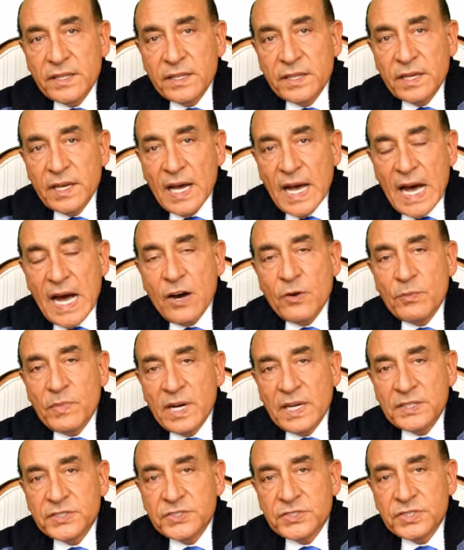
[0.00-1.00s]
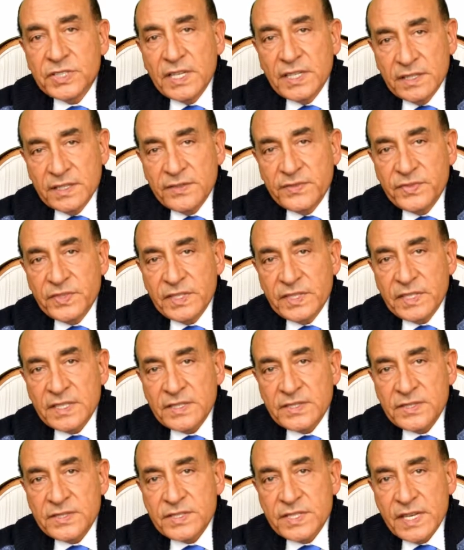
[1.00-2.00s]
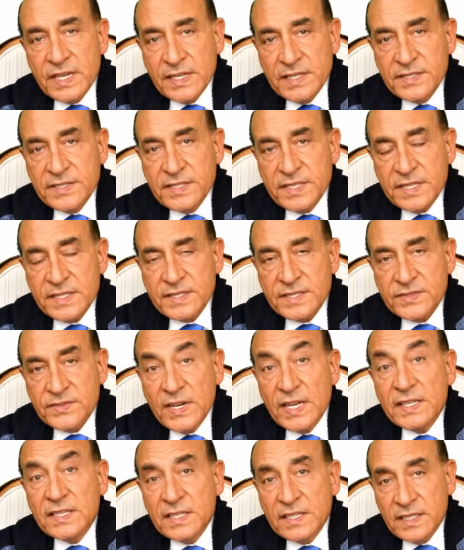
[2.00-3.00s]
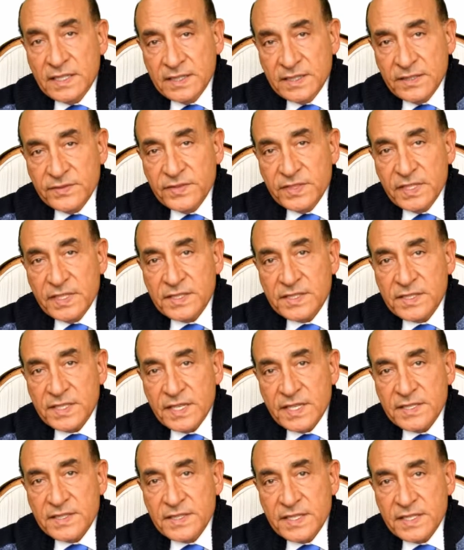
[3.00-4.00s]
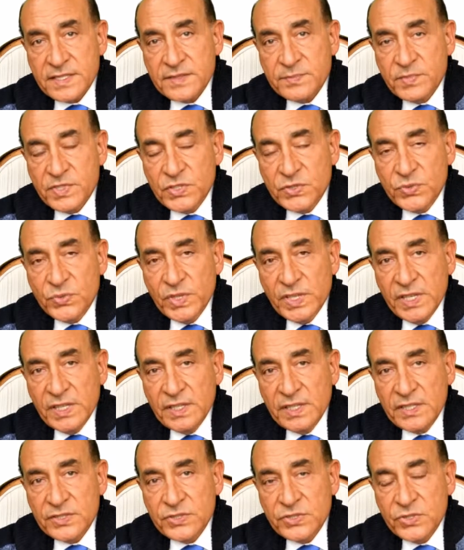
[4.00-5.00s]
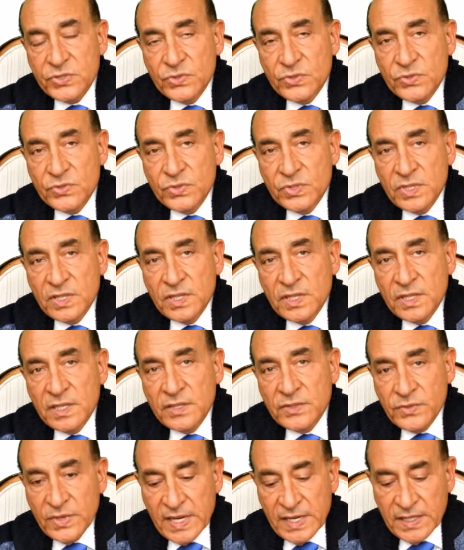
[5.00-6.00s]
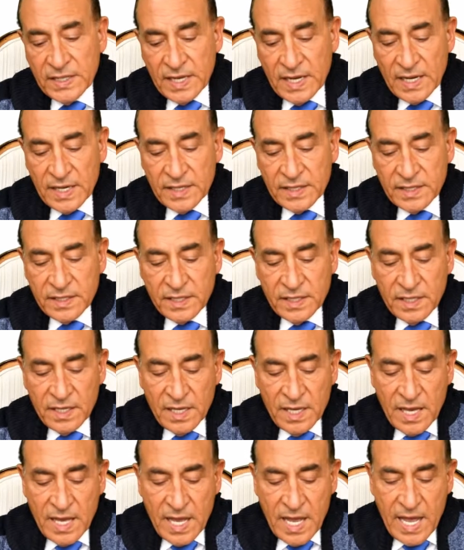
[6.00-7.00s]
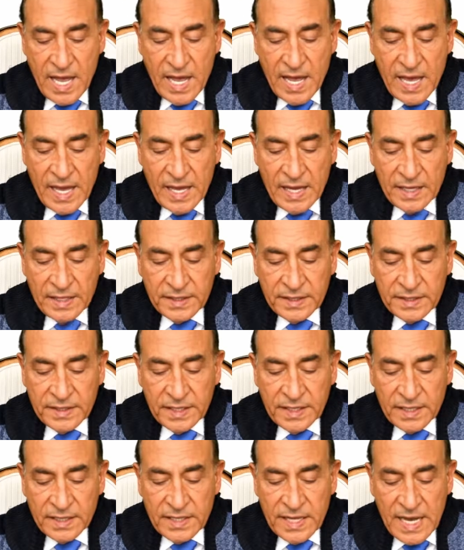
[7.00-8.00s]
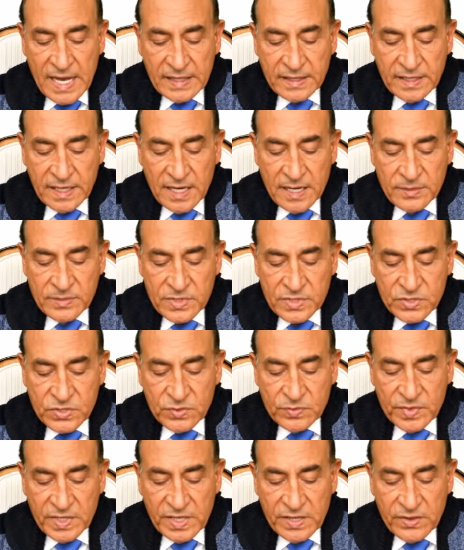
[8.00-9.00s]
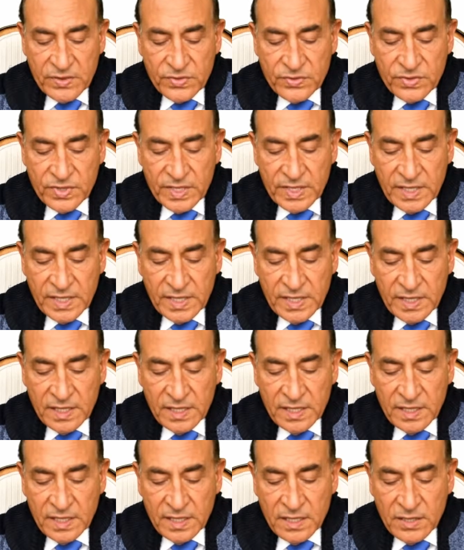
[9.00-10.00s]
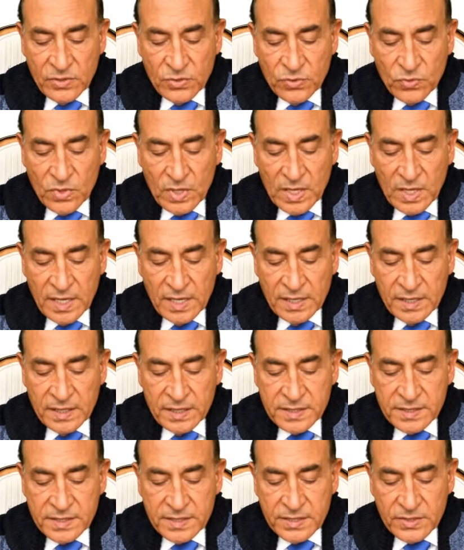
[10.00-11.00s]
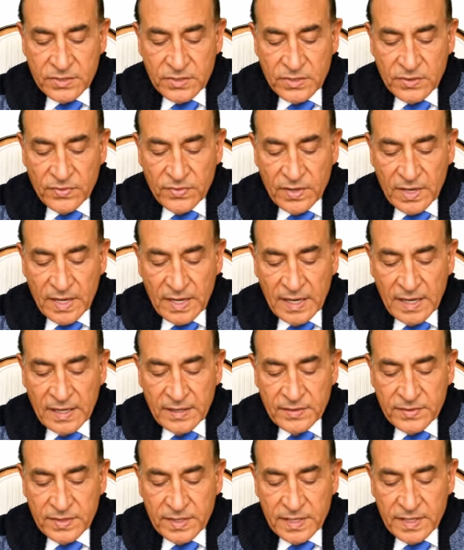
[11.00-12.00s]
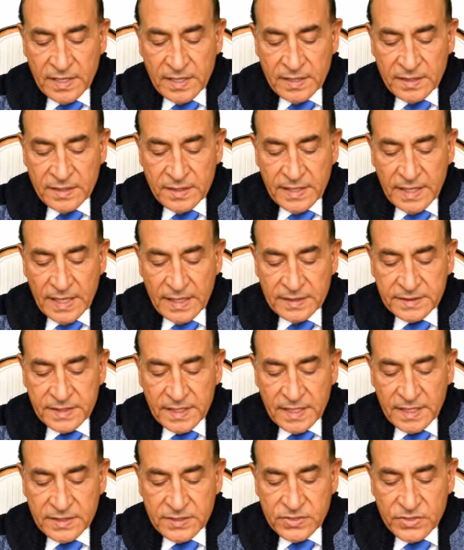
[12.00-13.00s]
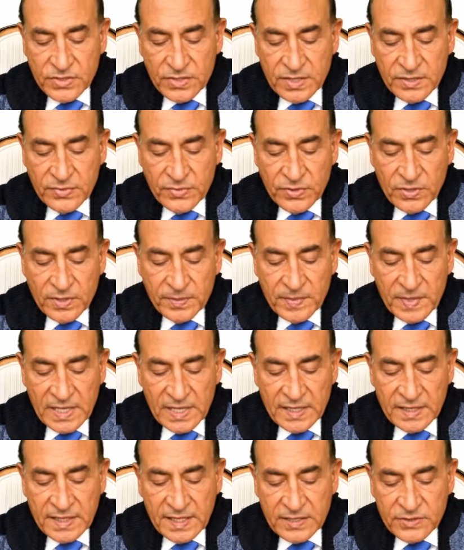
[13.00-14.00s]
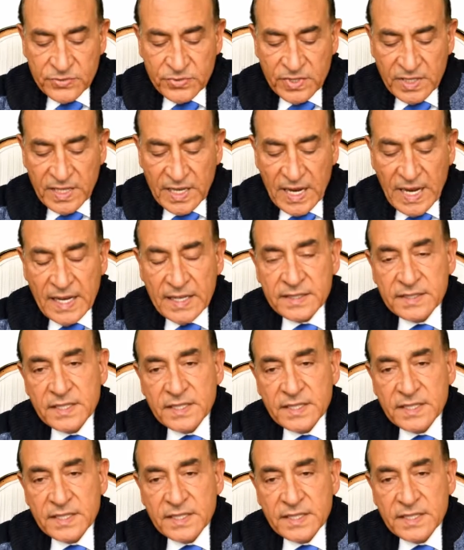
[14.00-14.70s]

how much interference exists, radial interference exists between the 2 radii. And that comes to be 3,105 delta. So the formula that we got